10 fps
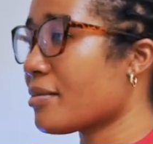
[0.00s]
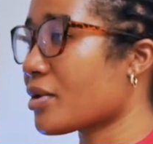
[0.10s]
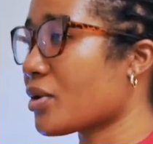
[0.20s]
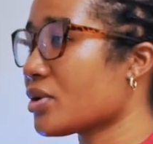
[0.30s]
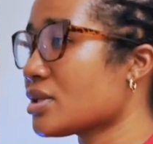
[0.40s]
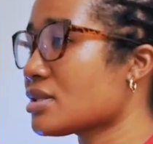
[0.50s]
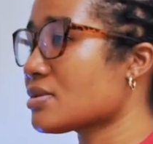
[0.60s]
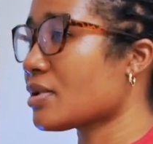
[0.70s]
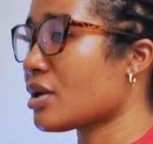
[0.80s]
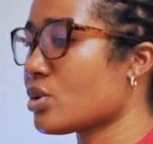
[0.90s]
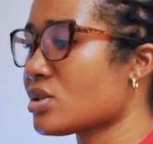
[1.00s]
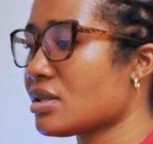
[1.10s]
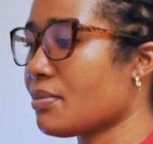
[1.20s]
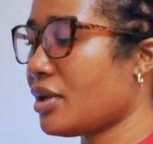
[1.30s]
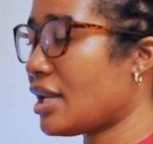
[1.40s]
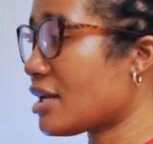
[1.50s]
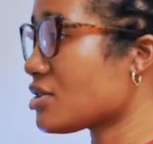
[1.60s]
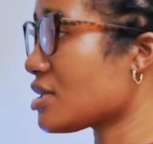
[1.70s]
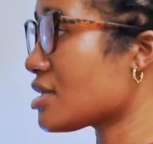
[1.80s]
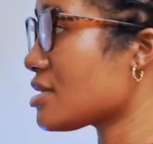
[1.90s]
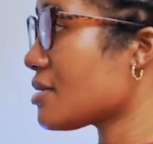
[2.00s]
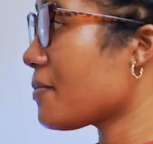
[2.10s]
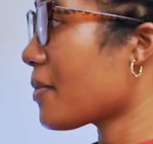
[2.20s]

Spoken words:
Because when I was in pediatrics,